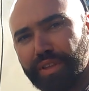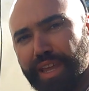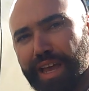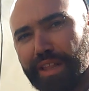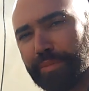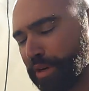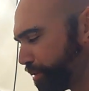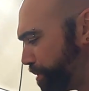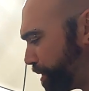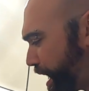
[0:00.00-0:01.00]
the caliper
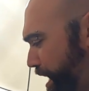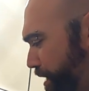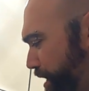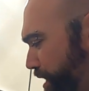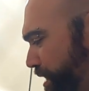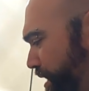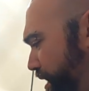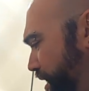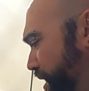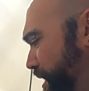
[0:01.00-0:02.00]
from the carrier,
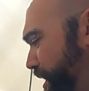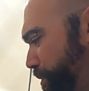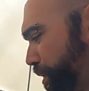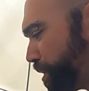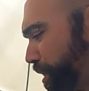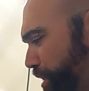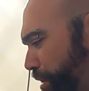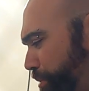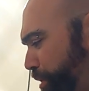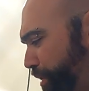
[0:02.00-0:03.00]
then we're going to
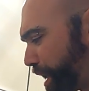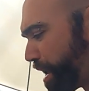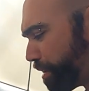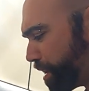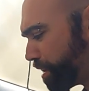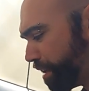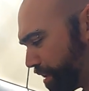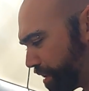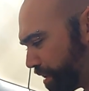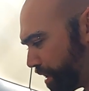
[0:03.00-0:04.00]
remove the carrier,
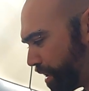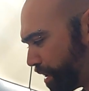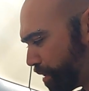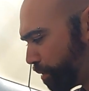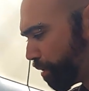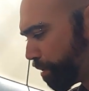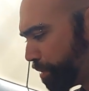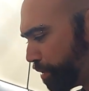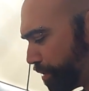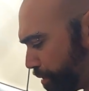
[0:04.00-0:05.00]
we'll
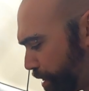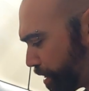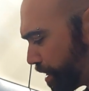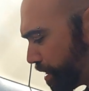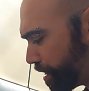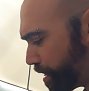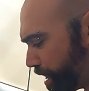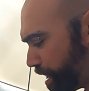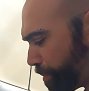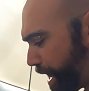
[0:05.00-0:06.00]
remove the rotor
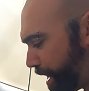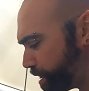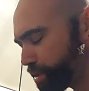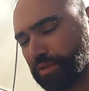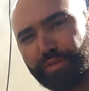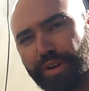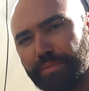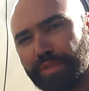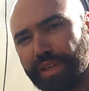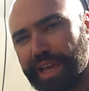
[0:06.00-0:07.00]
and the pads
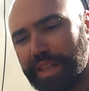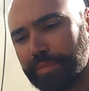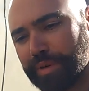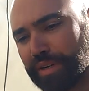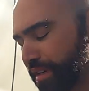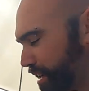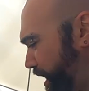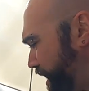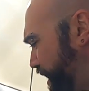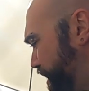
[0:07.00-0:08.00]
from the caliper,
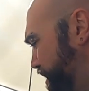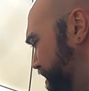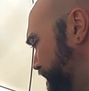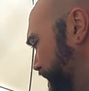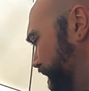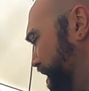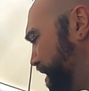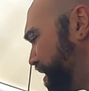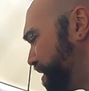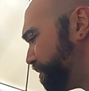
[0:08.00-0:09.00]
and
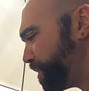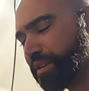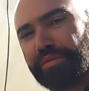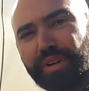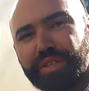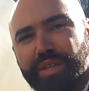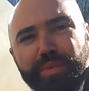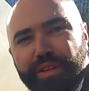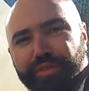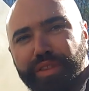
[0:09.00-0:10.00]
then
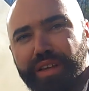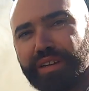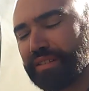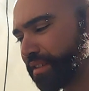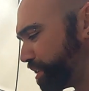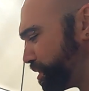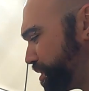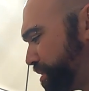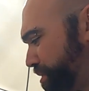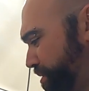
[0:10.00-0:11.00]
reassemble everything.
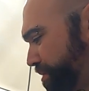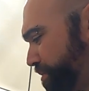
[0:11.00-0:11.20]
It's